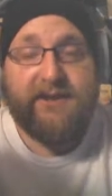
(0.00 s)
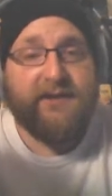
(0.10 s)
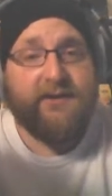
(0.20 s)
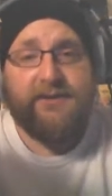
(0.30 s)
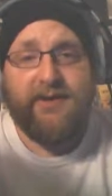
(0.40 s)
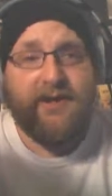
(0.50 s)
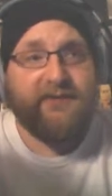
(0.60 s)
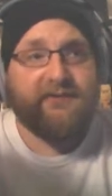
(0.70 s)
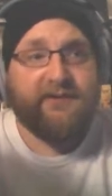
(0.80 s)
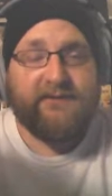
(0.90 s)
And he only
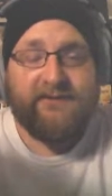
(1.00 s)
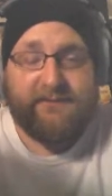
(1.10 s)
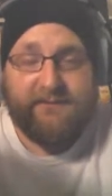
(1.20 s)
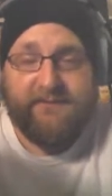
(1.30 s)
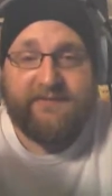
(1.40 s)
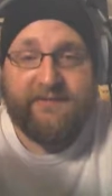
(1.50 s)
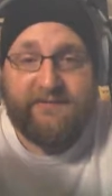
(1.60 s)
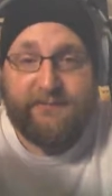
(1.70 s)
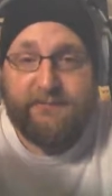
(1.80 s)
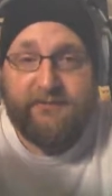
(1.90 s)
has like six,
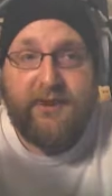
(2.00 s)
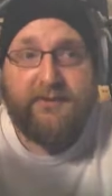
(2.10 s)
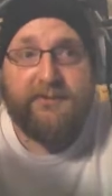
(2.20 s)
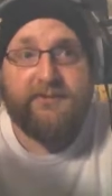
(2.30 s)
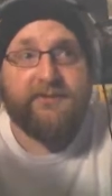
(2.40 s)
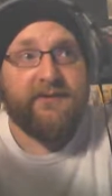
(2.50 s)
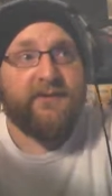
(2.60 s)
six subscribers.